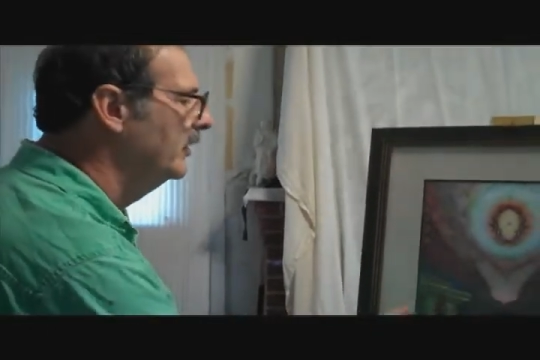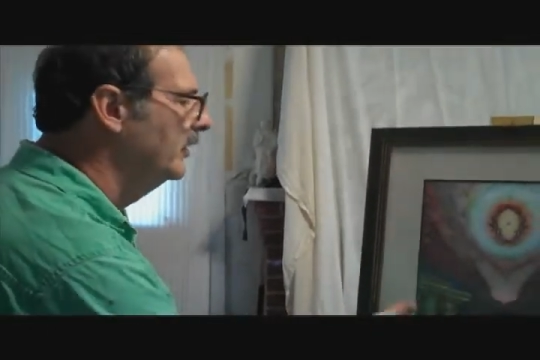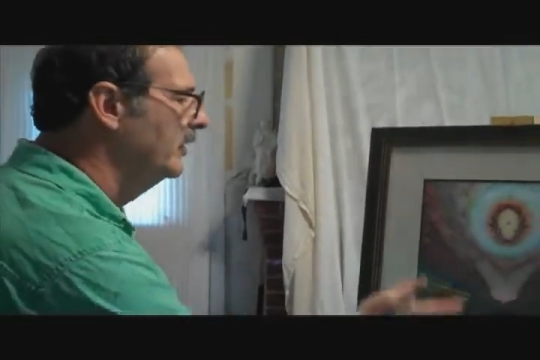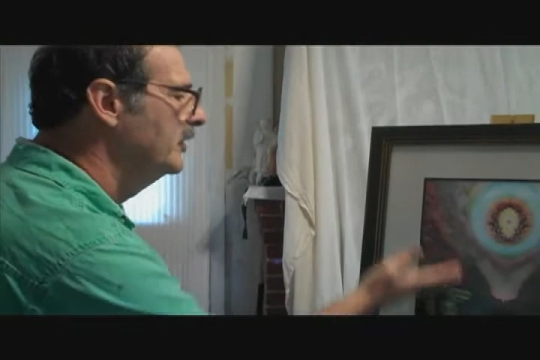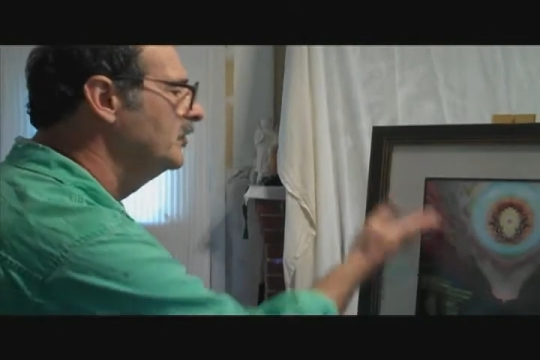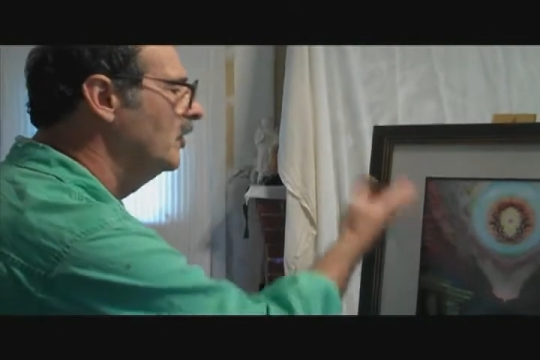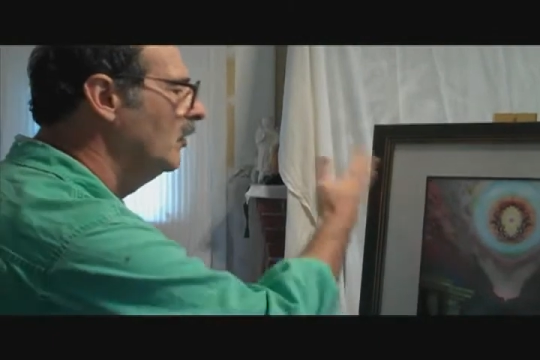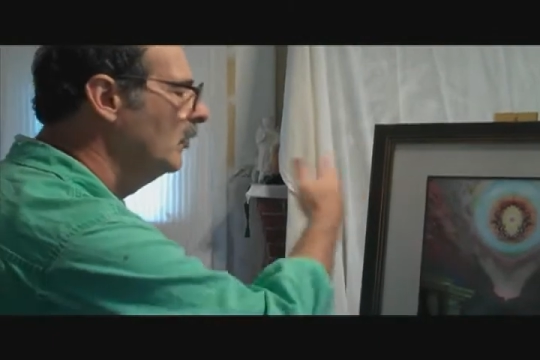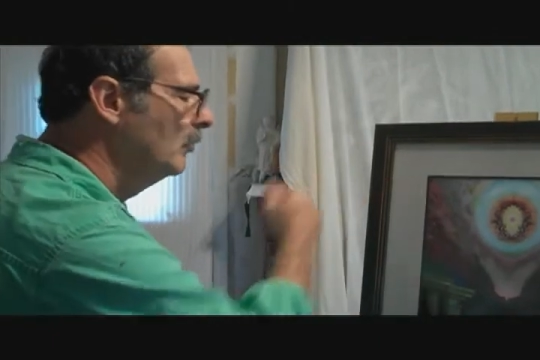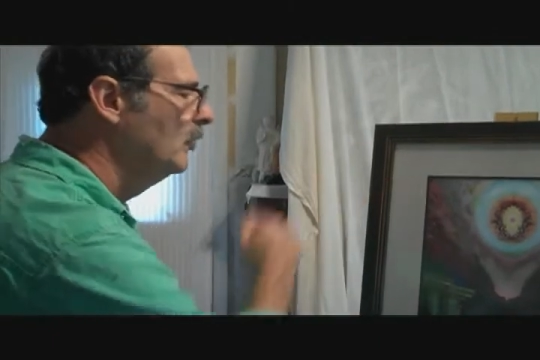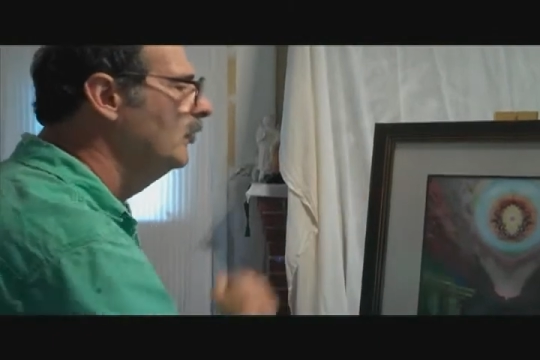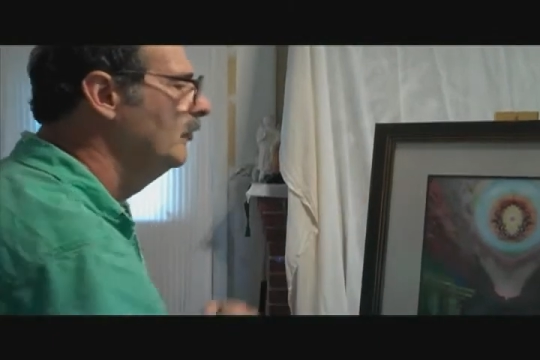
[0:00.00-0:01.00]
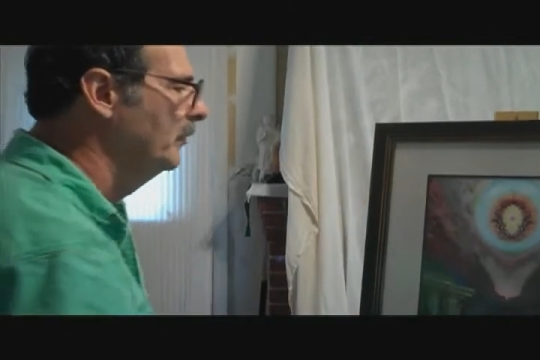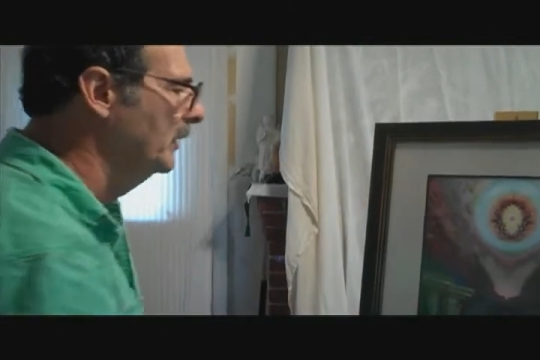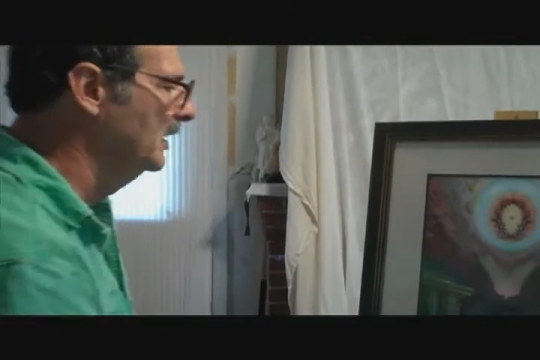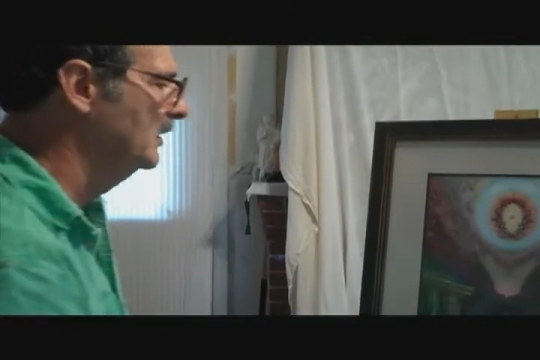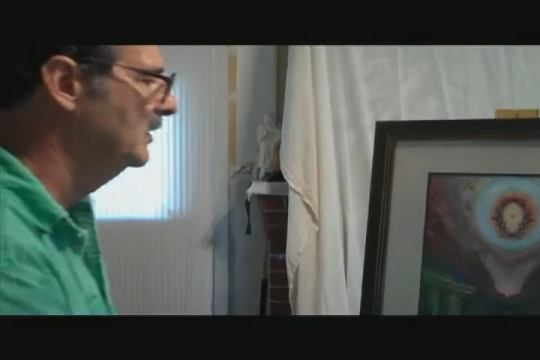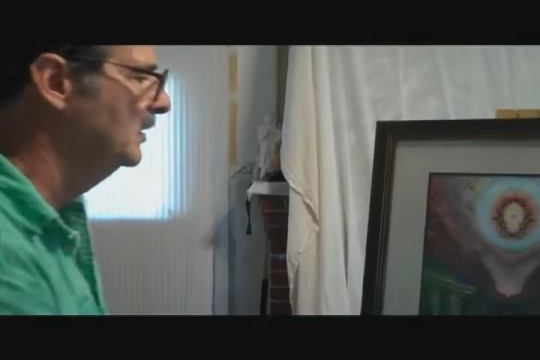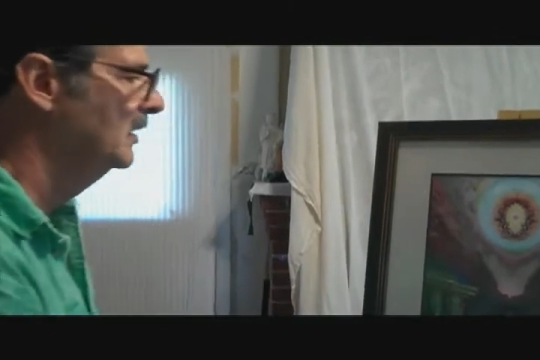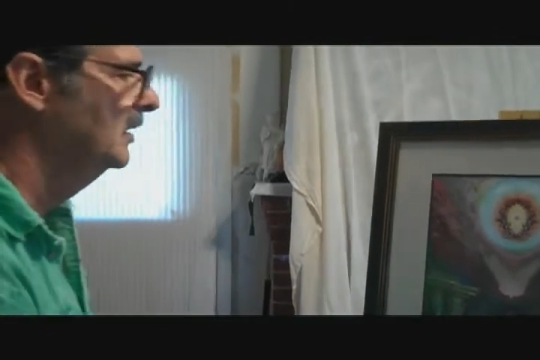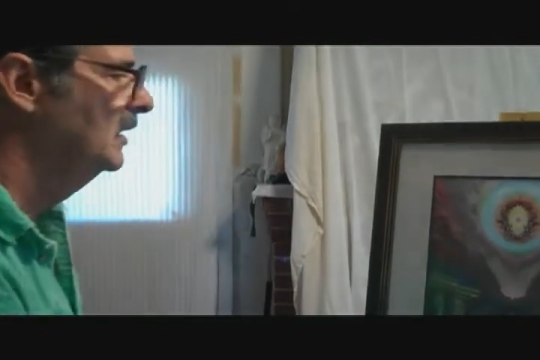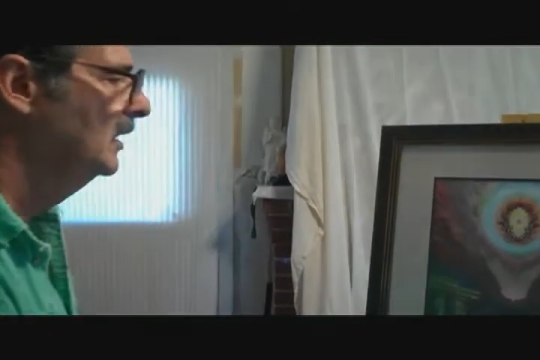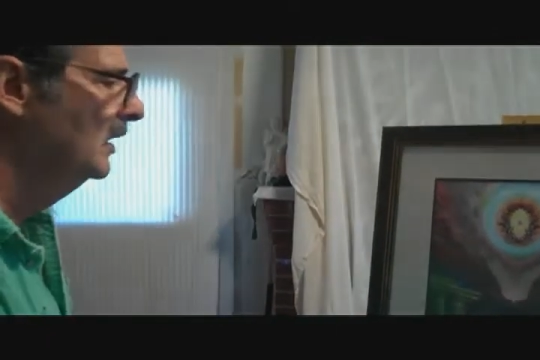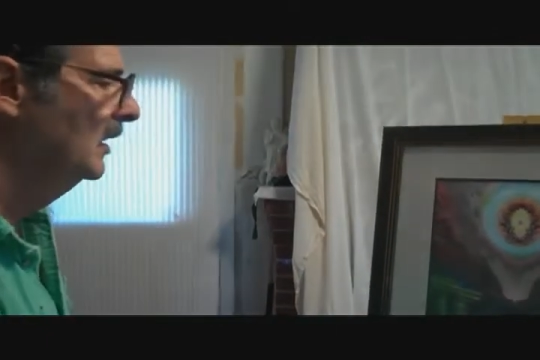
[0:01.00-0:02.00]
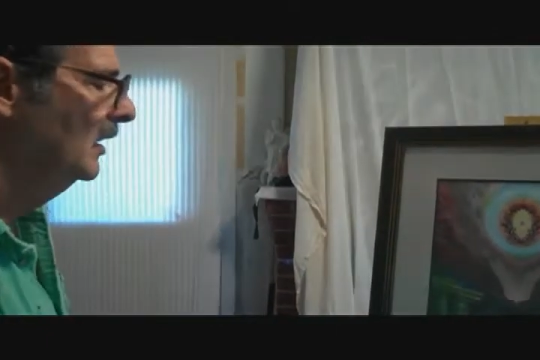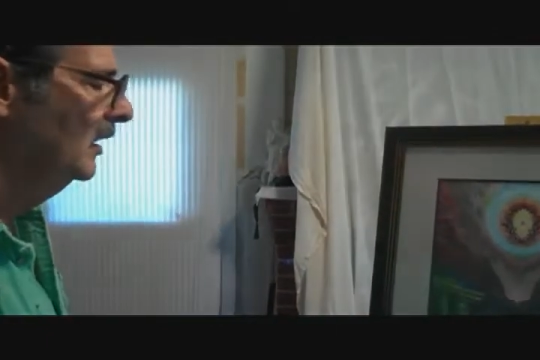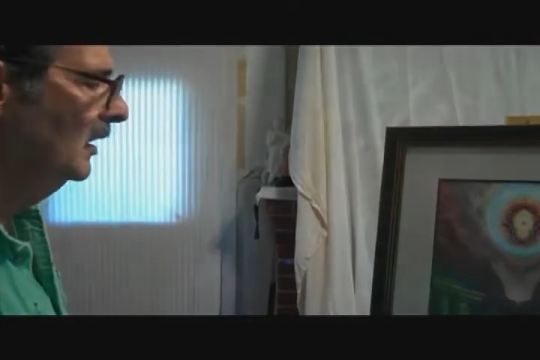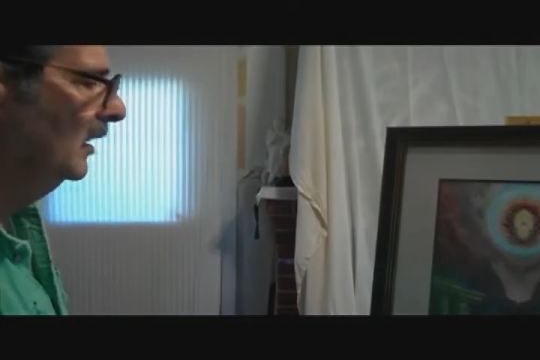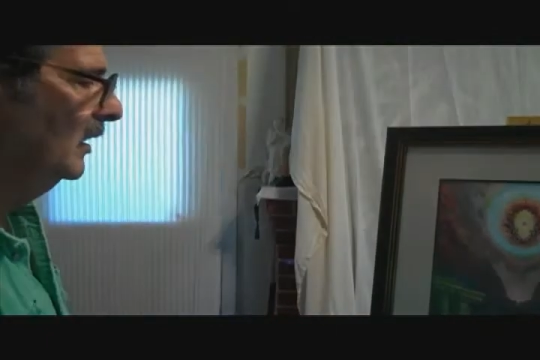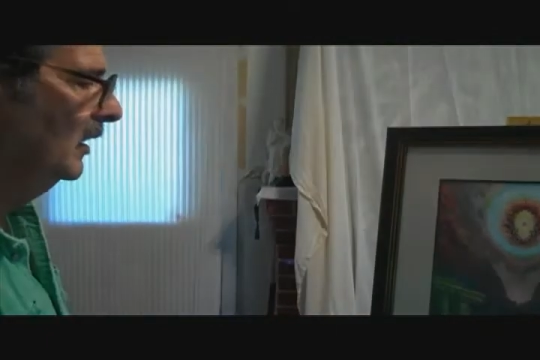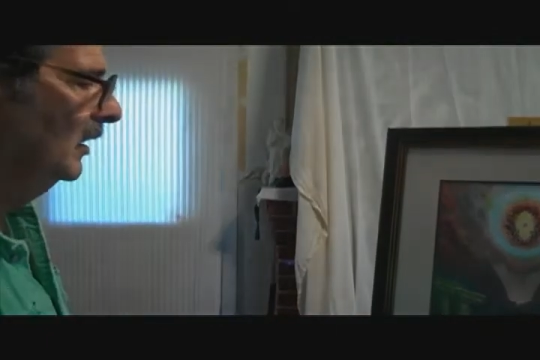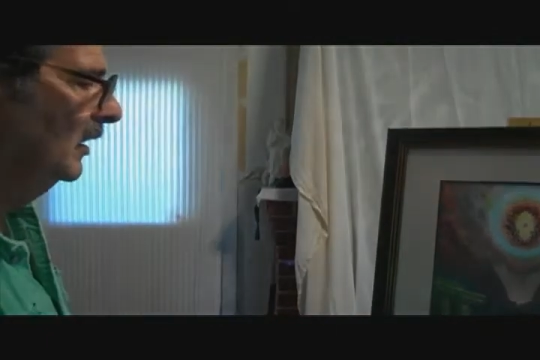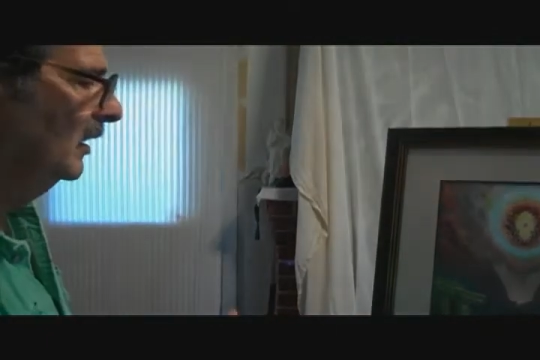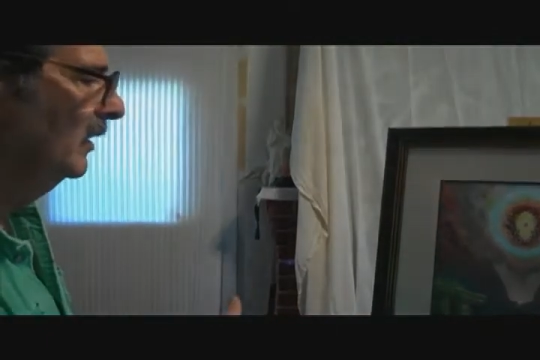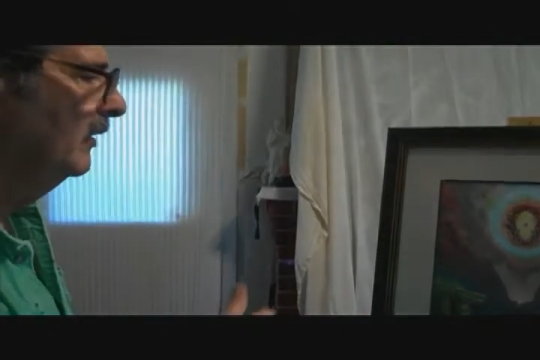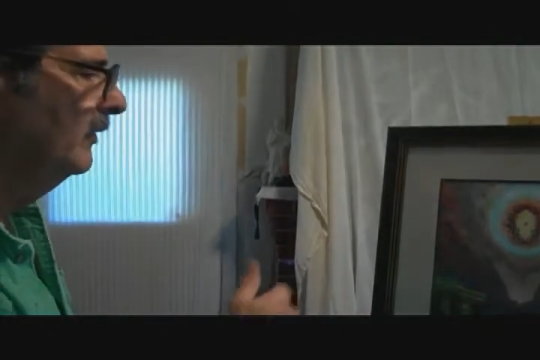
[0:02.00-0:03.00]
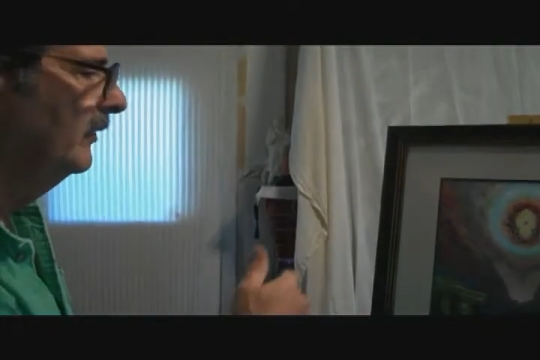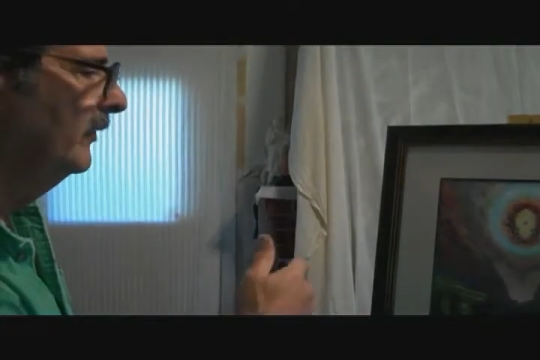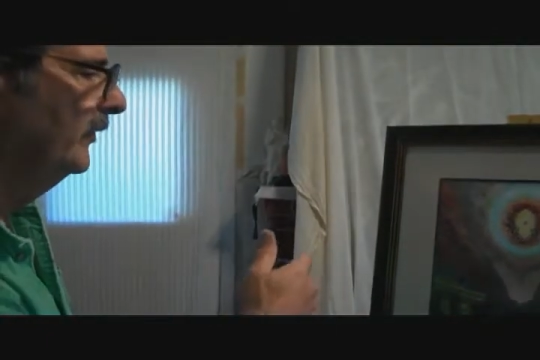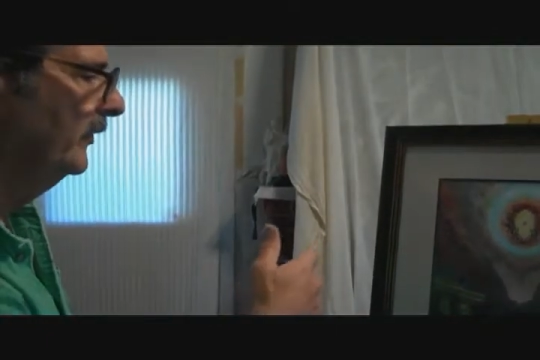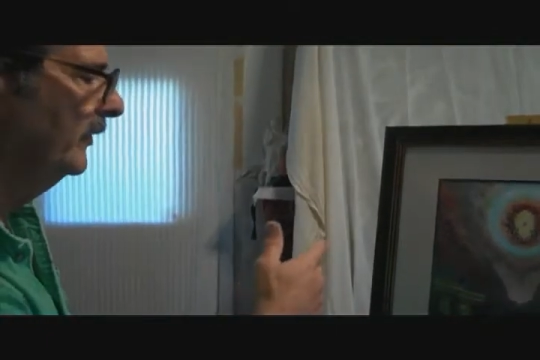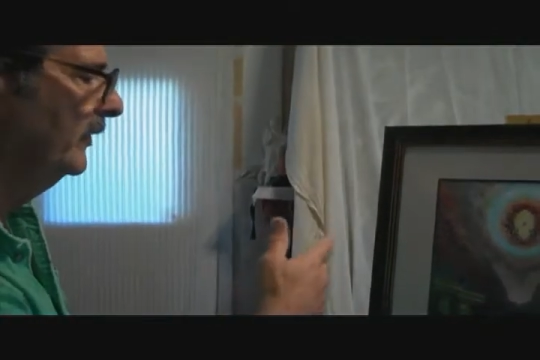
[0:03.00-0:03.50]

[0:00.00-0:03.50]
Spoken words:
this whole movement of